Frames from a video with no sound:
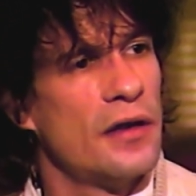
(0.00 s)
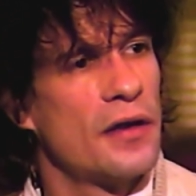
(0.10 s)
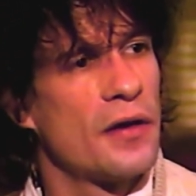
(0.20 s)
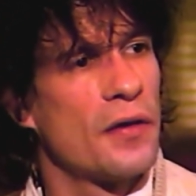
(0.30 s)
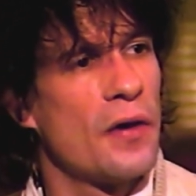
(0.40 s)
you
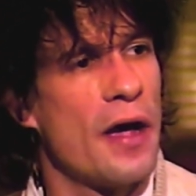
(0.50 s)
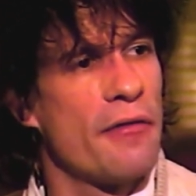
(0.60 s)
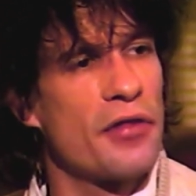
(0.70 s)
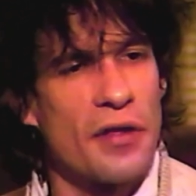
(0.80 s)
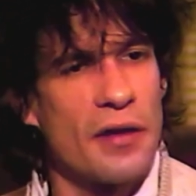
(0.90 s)
know,
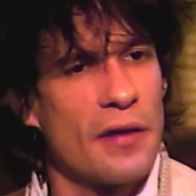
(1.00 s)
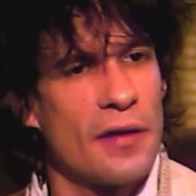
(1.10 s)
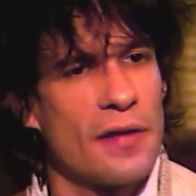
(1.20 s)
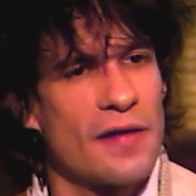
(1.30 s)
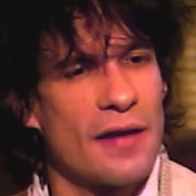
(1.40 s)
everything,
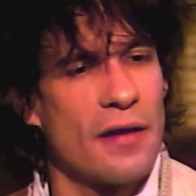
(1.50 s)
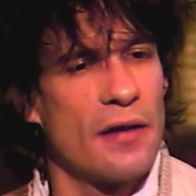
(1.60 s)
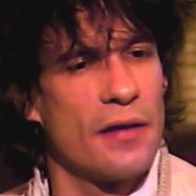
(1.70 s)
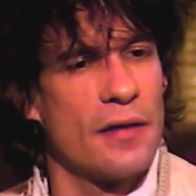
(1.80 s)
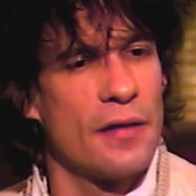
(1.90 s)
it's like
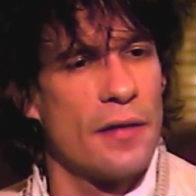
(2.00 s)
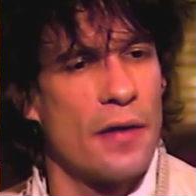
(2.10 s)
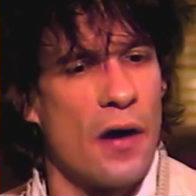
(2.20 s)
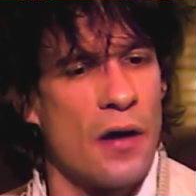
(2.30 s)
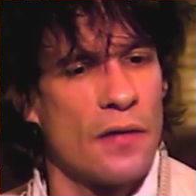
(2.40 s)

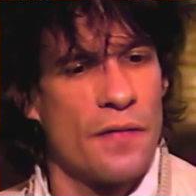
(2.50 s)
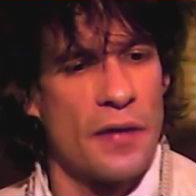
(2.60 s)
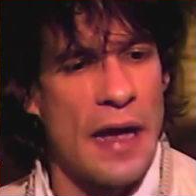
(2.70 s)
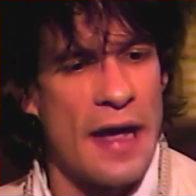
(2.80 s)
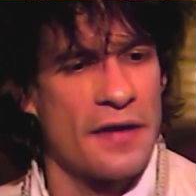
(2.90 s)
all of
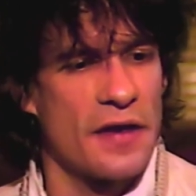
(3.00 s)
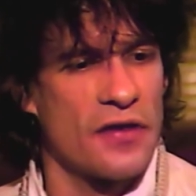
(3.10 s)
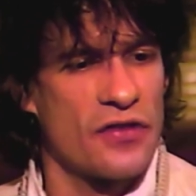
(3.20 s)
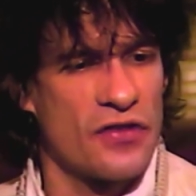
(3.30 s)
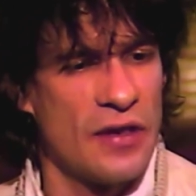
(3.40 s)
the antics
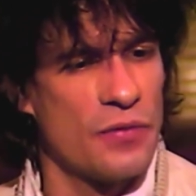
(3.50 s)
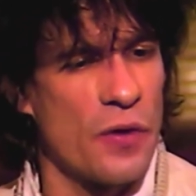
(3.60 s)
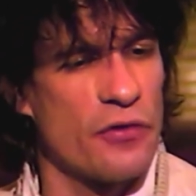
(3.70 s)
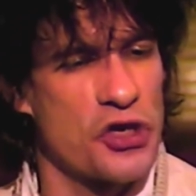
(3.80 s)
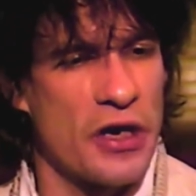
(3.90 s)
seem to
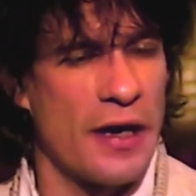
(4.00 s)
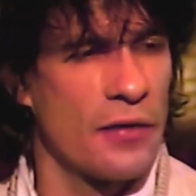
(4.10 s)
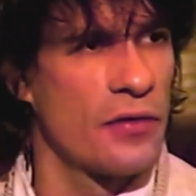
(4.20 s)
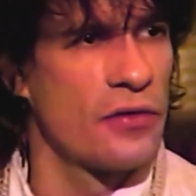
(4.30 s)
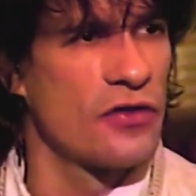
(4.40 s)

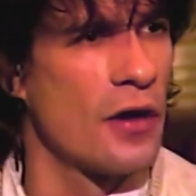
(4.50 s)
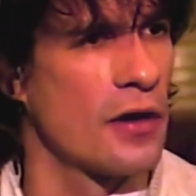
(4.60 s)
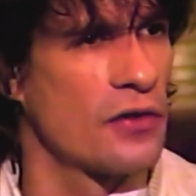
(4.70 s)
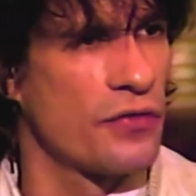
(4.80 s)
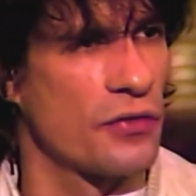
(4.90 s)
overshadow the
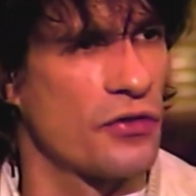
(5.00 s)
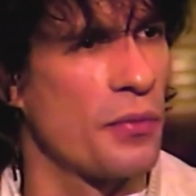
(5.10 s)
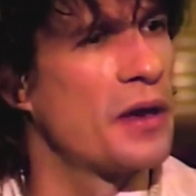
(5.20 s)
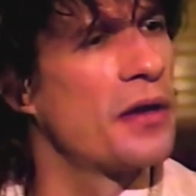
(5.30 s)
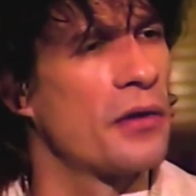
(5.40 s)
songs for so
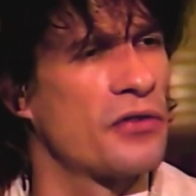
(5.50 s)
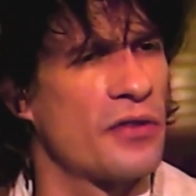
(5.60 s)
many years,